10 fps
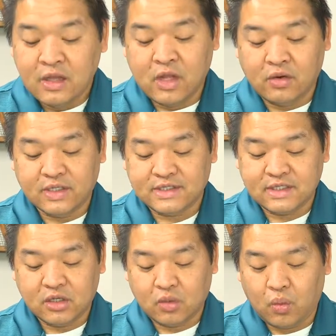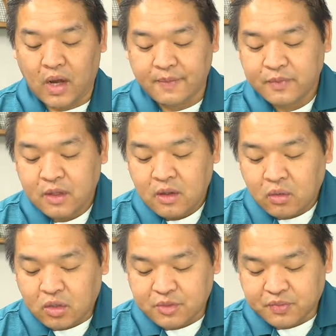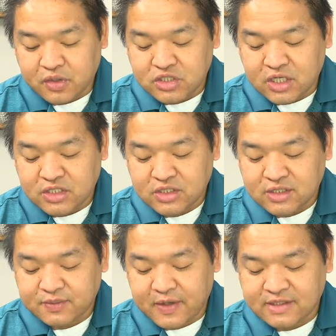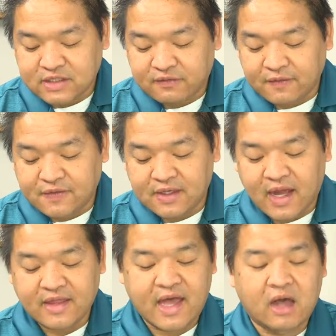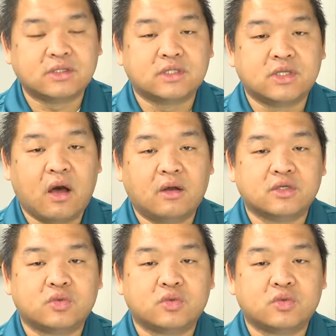Notice in year one, our depreciation expense is $59,000,